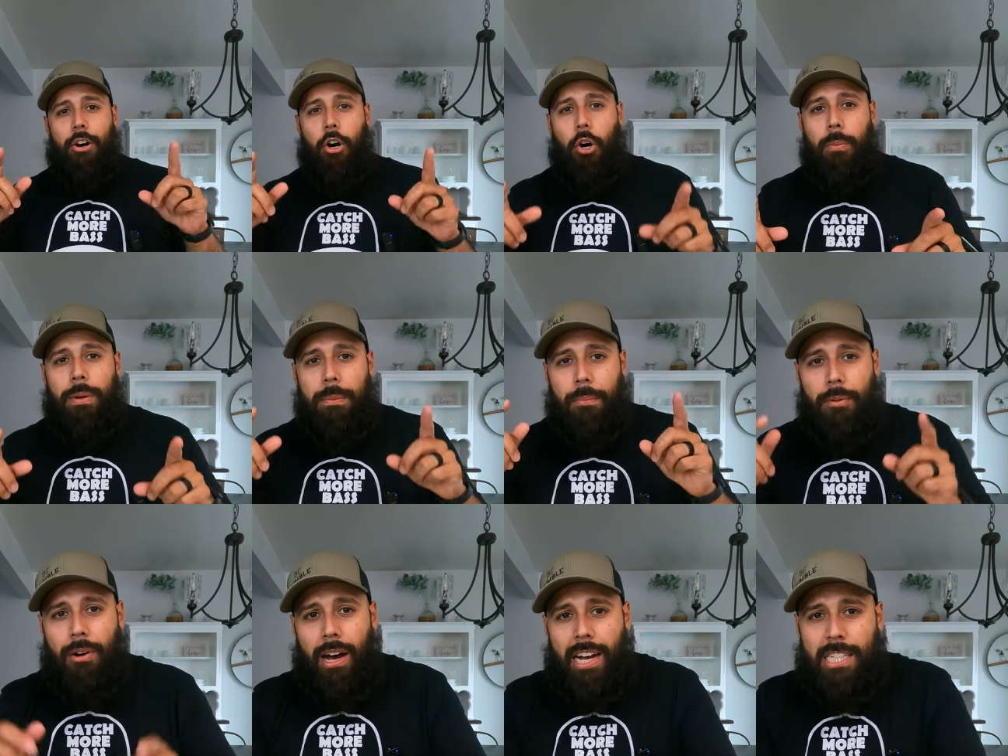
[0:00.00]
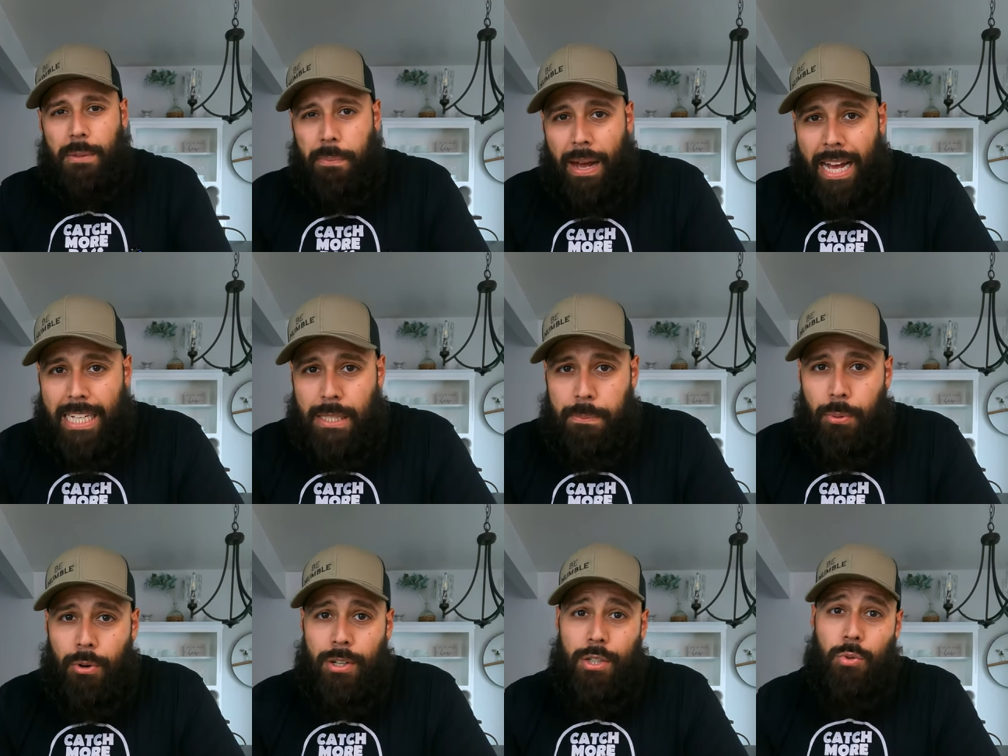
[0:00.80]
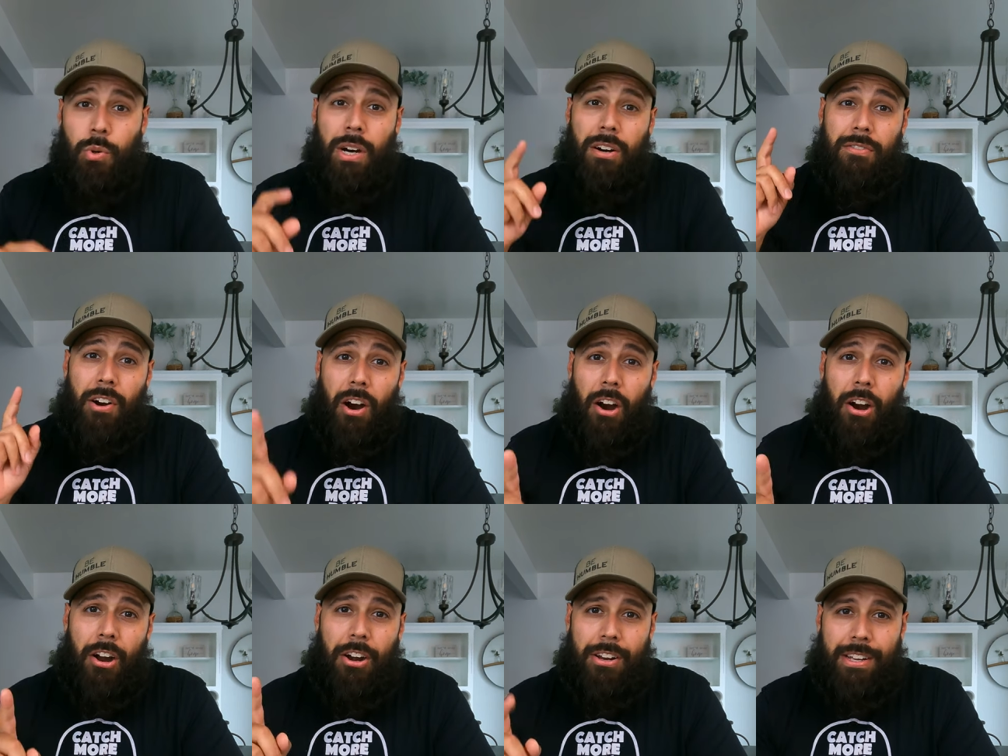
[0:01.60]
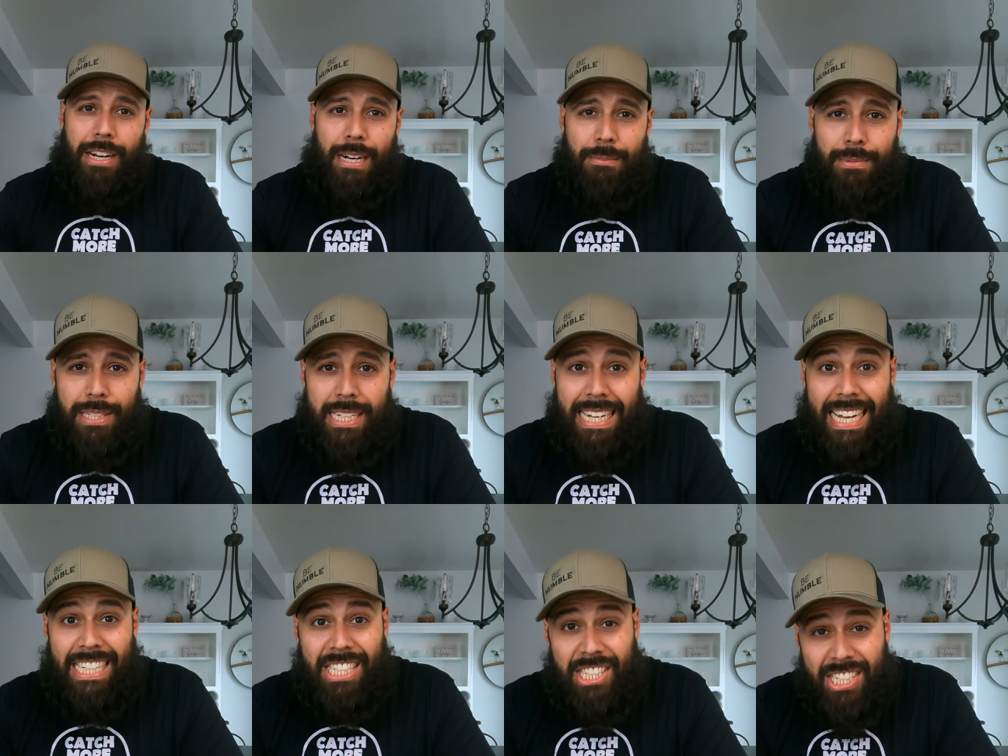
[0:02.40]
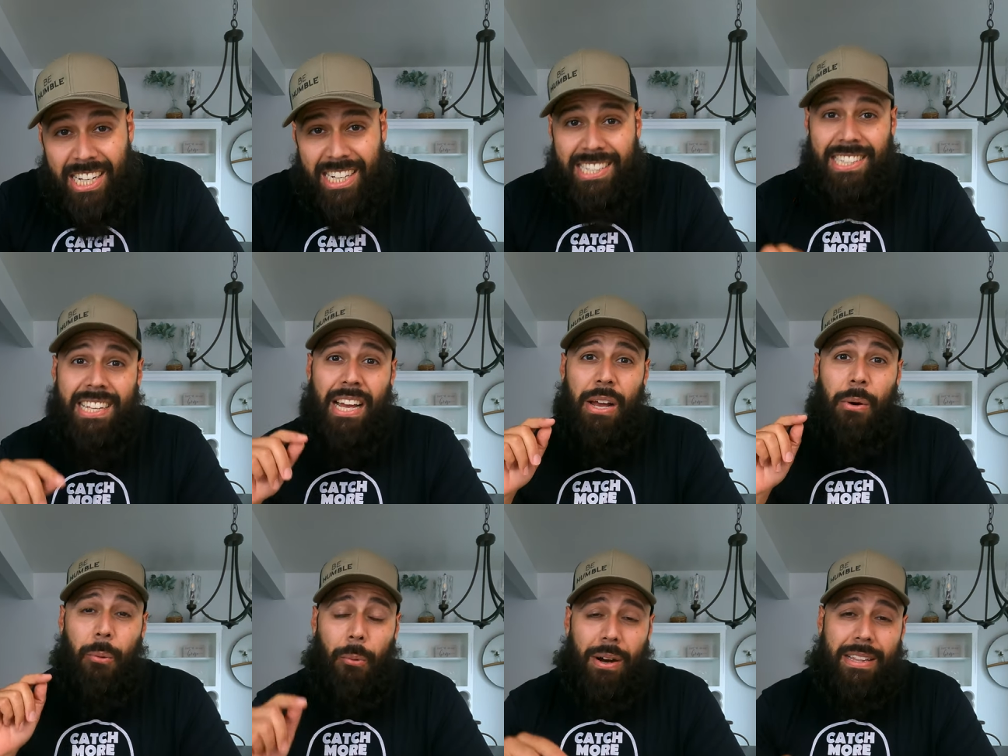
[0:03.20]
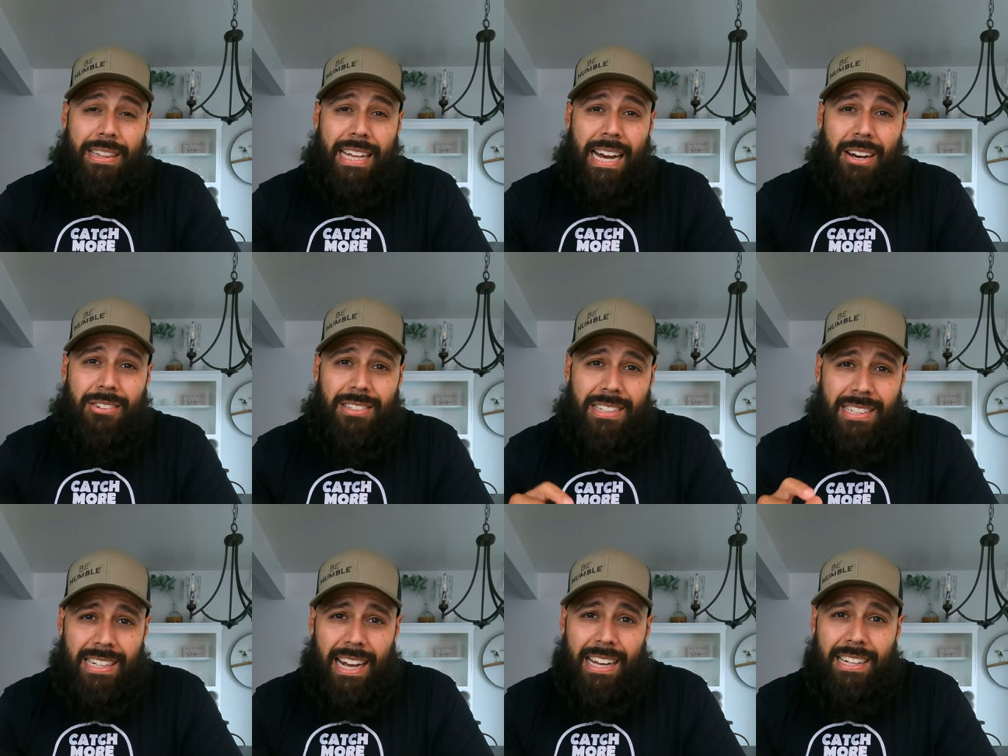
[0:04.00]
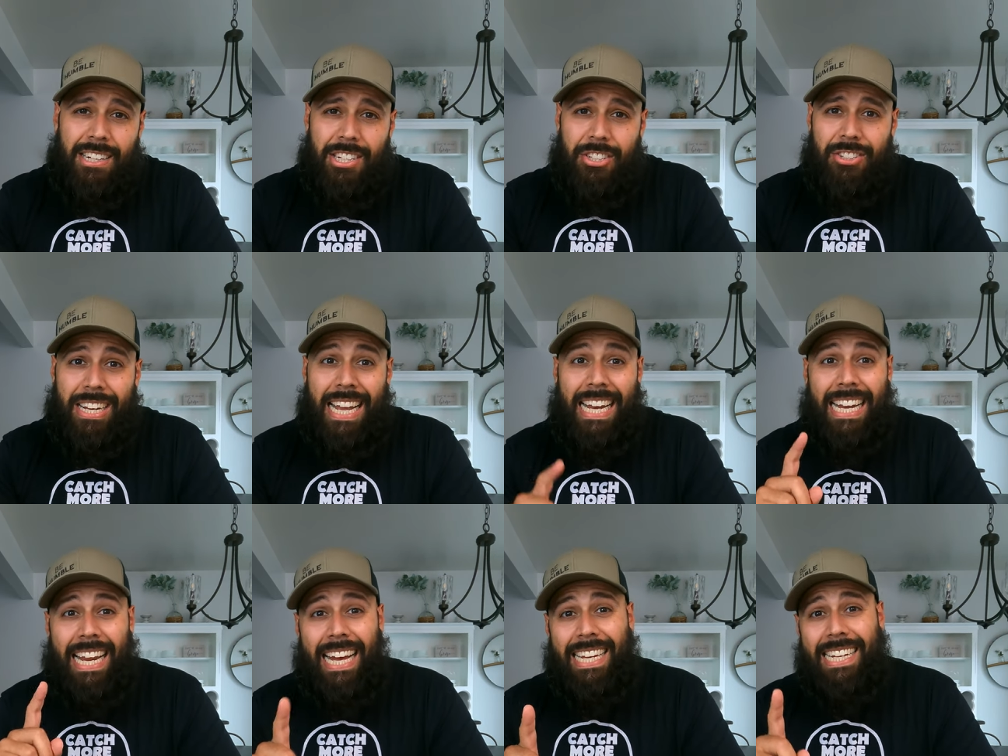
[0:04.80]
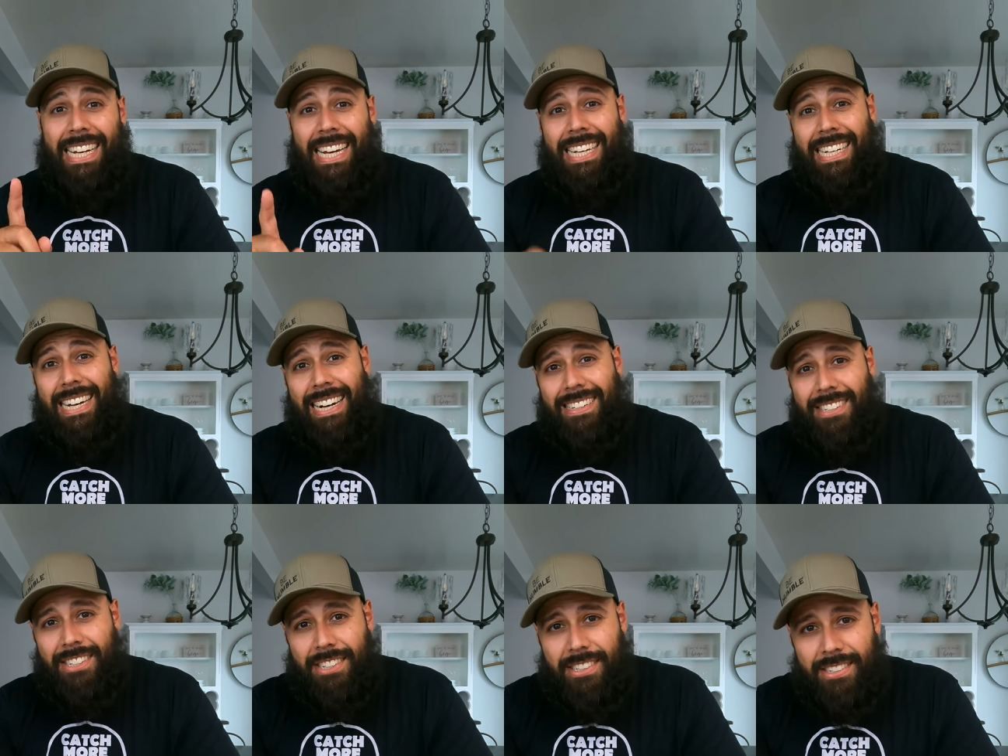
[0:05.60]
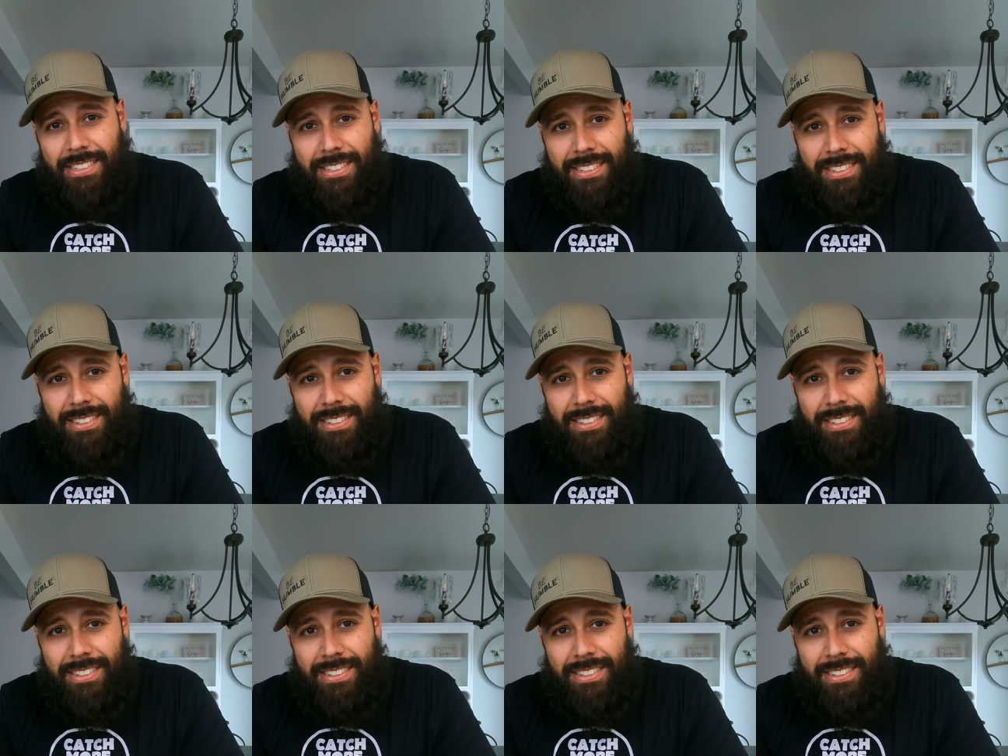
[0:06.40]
the Hobie Mirage Passport 12R comes in at just $1,999.